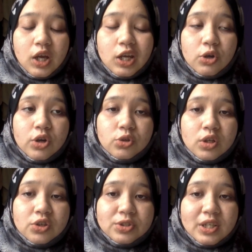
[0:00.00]
in order to
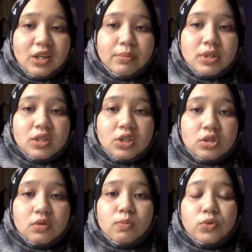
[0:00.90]
understand the
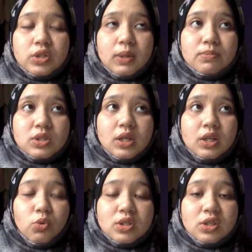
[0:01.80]
representation of Muslims
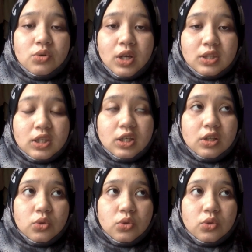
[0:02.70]
in Western writing